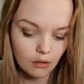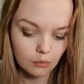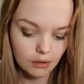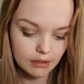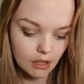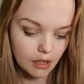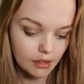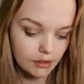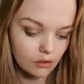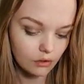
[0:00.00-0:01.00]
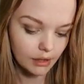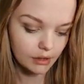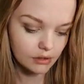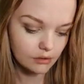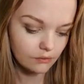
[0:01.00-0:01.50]
whereas I got
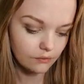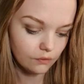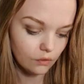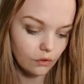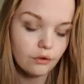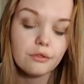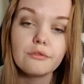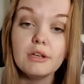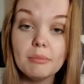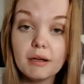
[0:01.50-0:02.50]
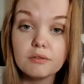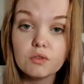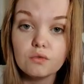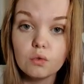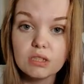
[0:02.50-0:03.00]
it for three pounds
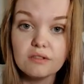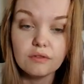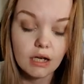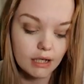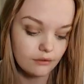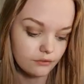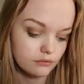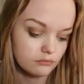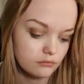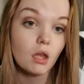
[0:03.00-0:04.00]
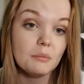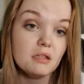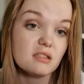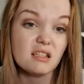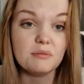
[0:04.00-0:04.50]
forty-five. I
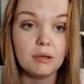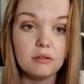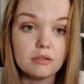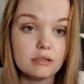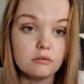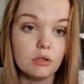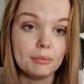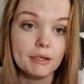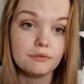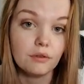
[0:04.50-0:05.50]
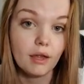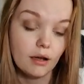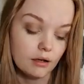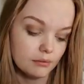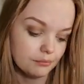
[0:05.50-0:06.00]
mean, six pounds is still not bad for
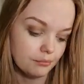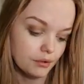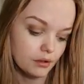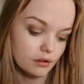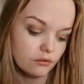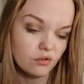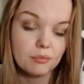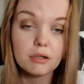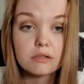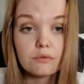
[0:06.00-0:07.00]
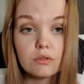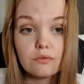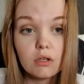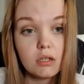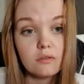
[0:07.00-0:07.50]
that, but three pounds
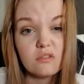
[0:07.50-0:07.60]
forty-five,